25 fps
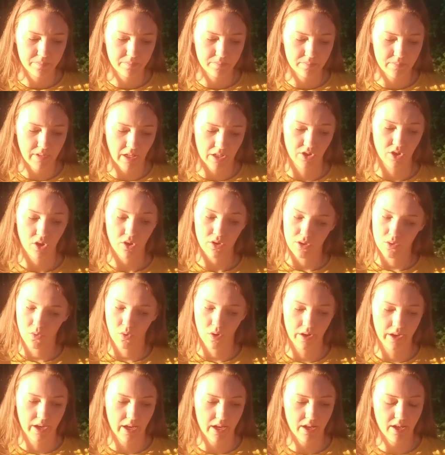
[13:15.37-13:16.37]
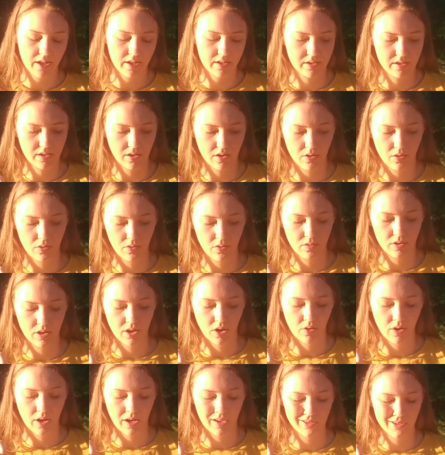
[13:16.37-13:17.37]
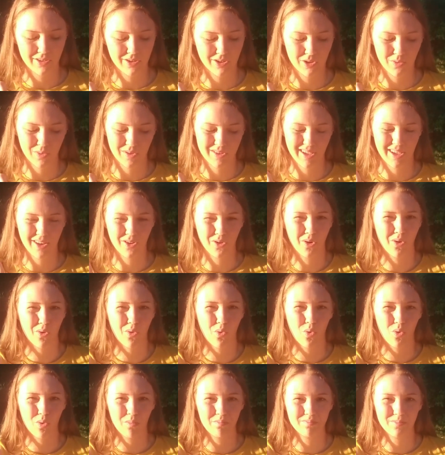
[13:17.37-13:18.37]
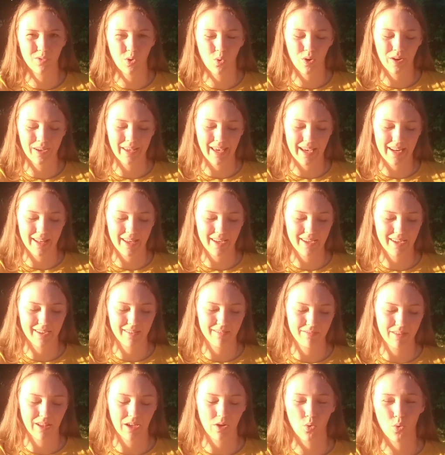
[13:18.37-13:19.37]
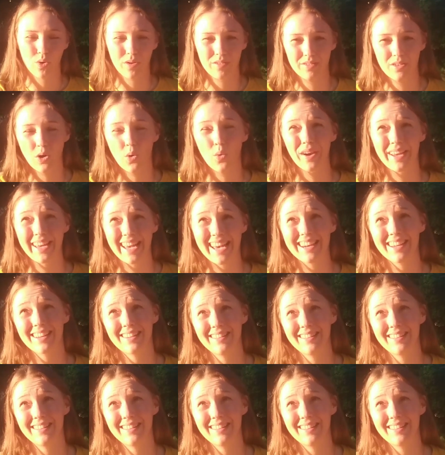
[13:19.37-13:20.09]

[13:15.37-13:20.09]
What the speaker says: That's also organic. So, you know, and I also just want to say, you know, organic, the organic